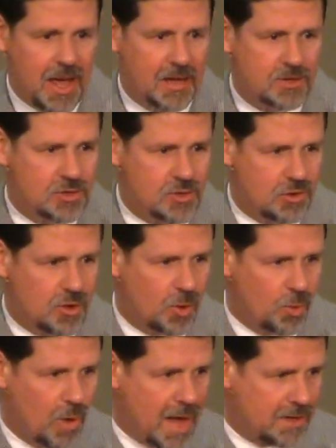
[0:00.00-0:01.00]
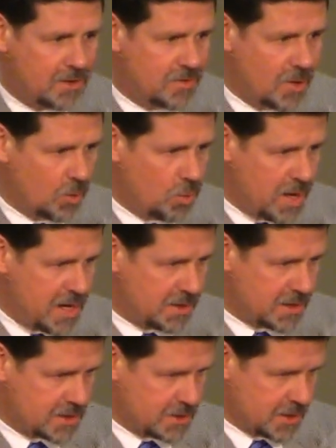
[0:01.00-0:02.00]
and to correct their
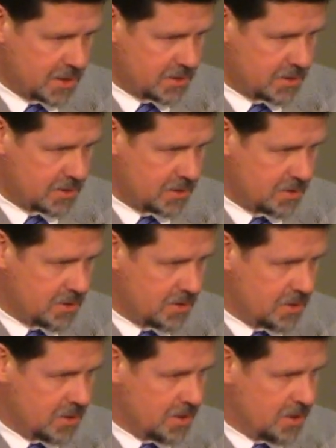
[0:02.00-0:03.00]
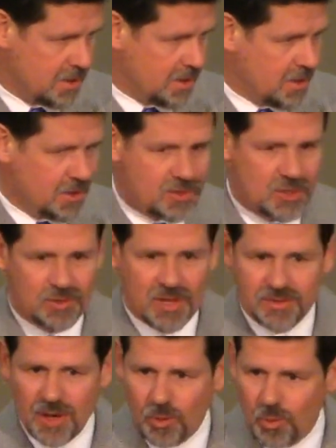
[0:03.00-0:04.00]
weaknesses so
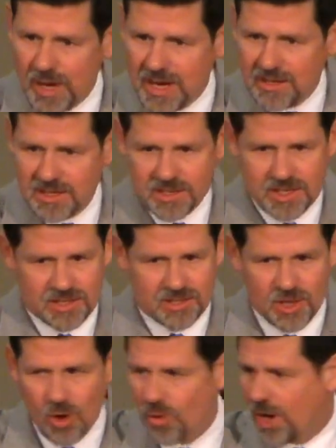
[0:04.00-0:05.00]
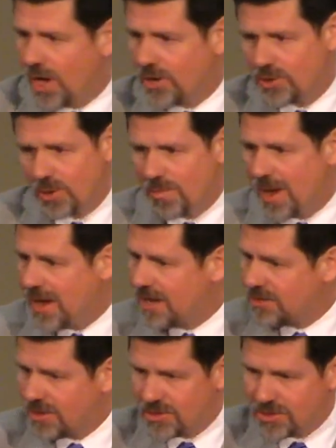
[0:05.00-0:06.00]
that their weaknesses don't
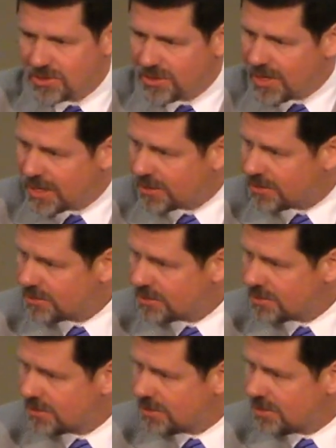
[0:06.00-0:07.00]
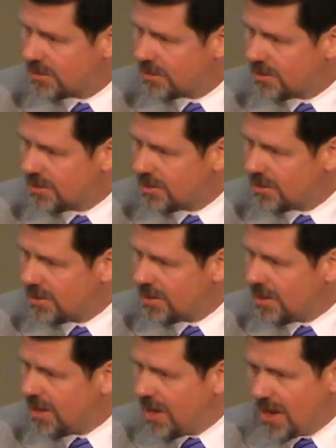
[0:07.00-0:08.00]
undermine their strengths.
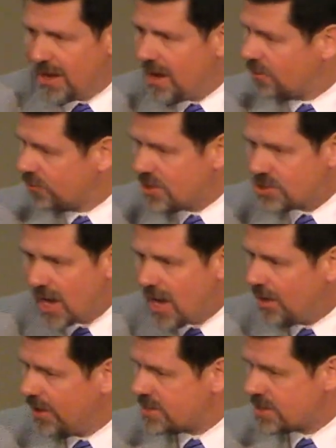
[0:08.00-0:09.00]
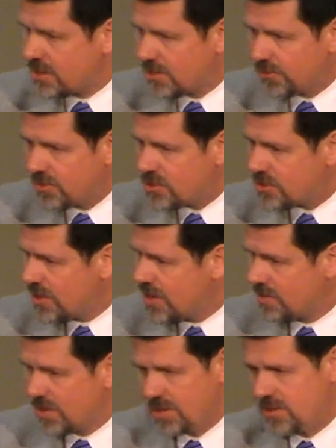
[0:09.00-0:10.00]
And every child has a different
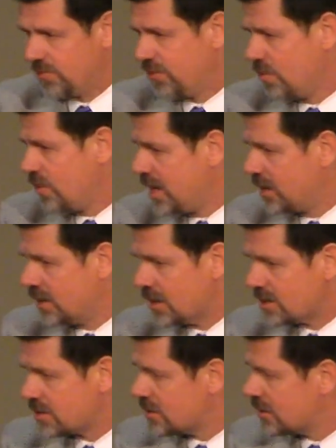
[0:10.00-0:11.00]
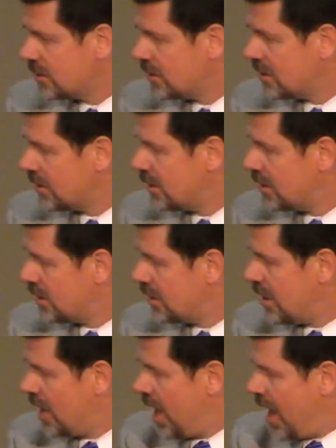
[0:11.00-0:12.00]
strength and a different weakness.
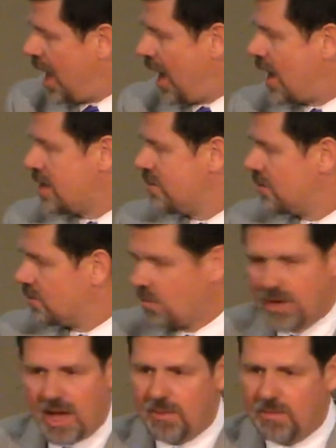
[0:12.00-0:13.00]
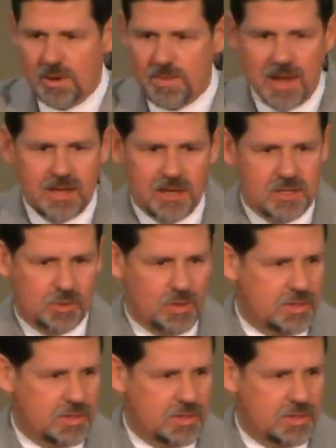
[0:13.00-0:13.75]
I even, when my kids